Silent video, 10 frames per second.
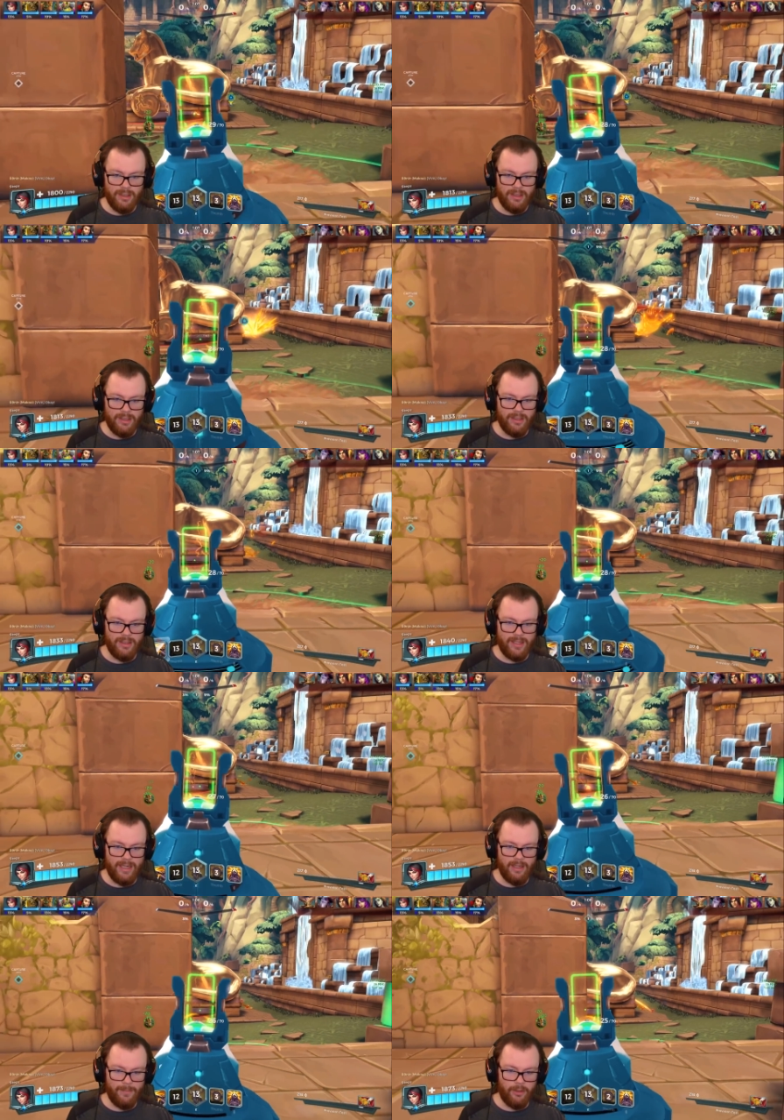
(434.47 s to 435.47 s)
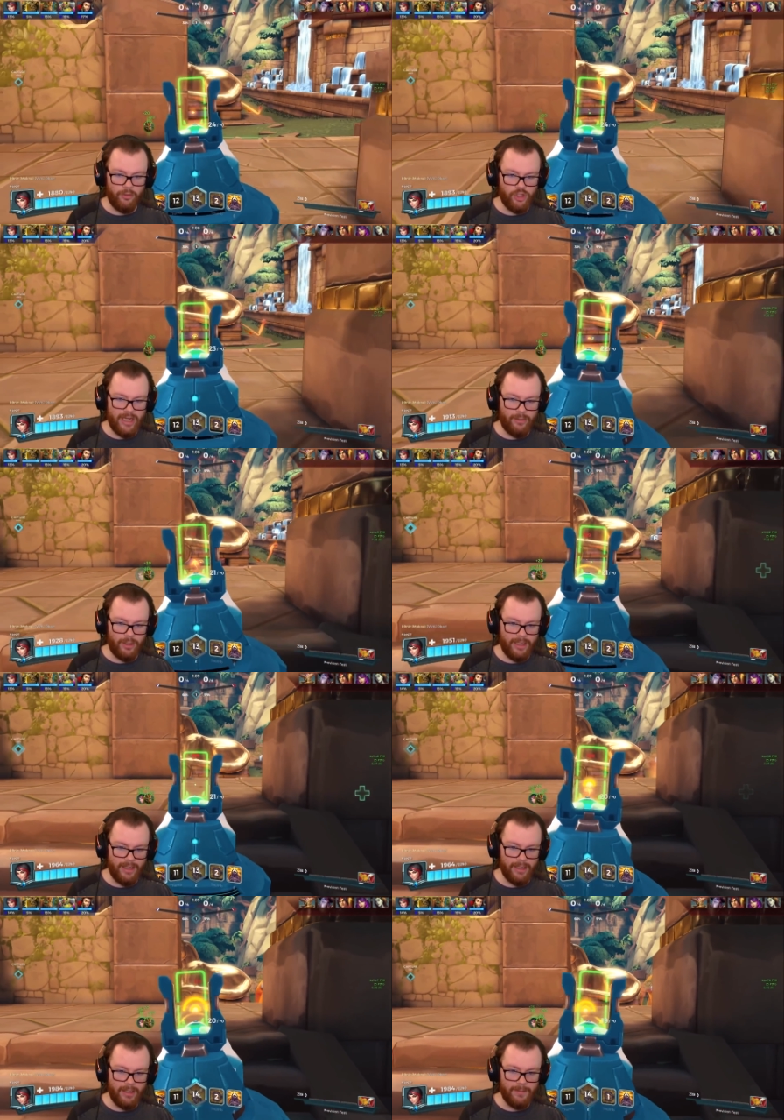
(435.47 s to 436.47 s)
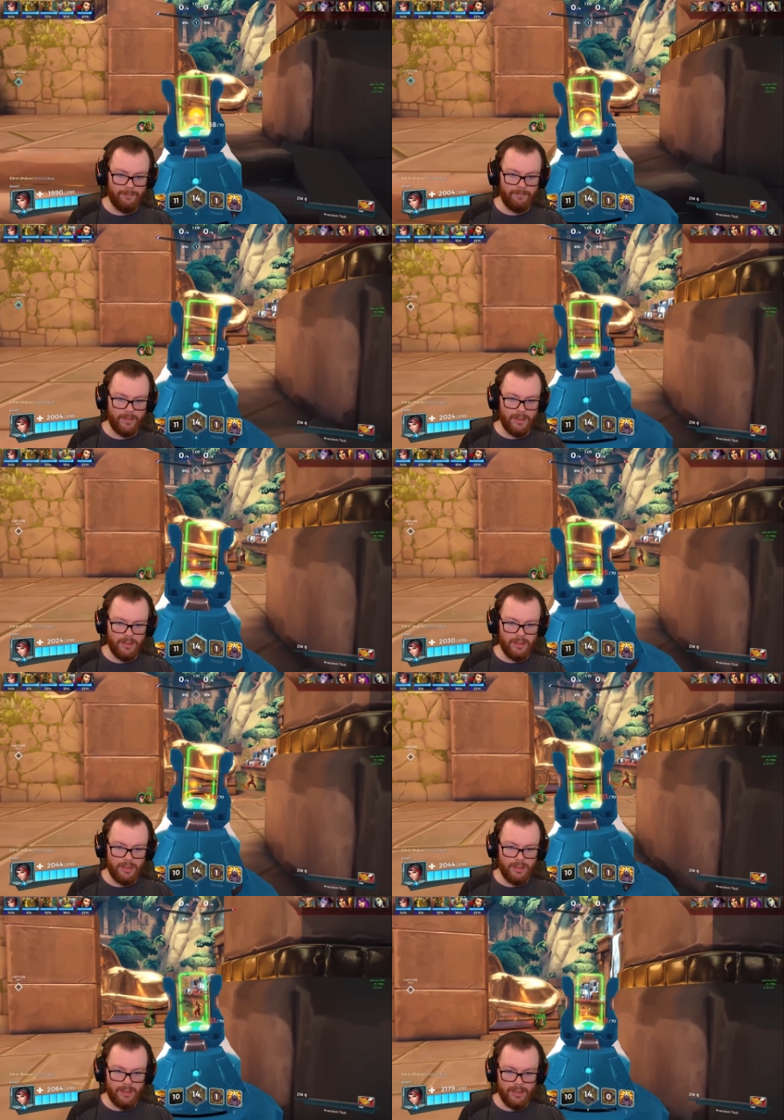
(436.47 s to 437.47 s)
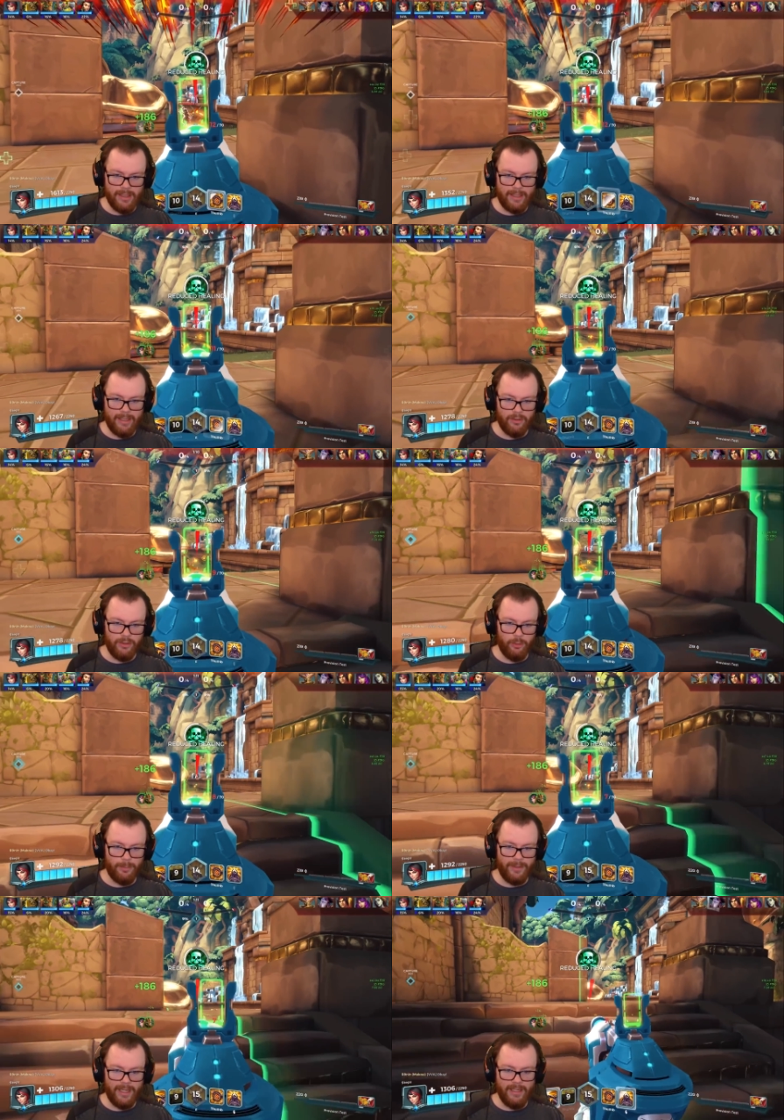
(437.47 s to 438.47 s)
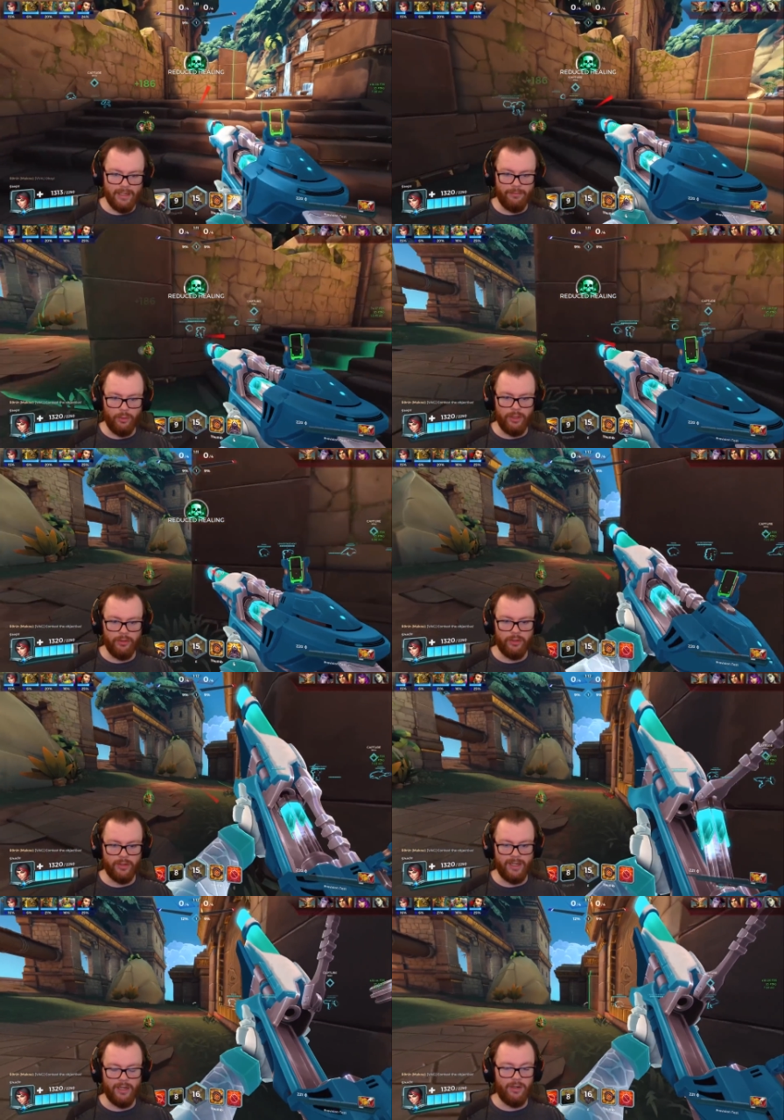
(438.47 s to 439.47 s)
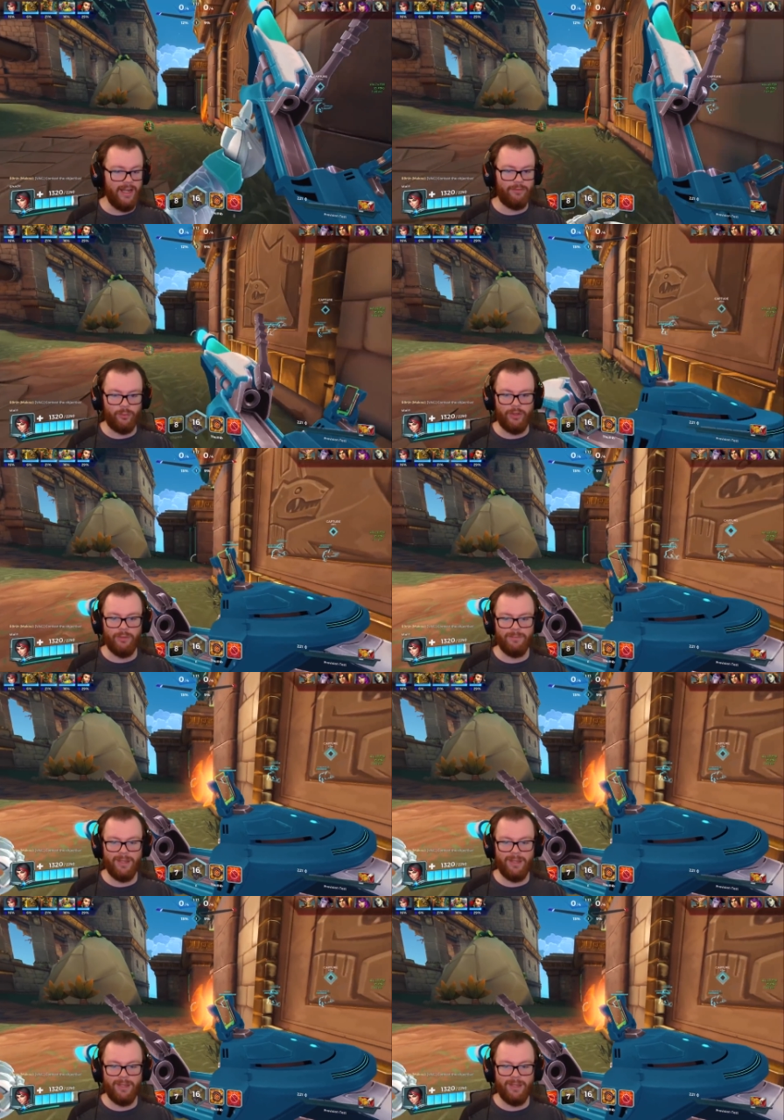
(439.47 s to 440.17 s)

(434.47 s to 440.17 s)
Oh, I can't hit him under the Jaguar, can I? Oh, I can a little bit, but yeah, he got full healed. Okay, I already have to reload.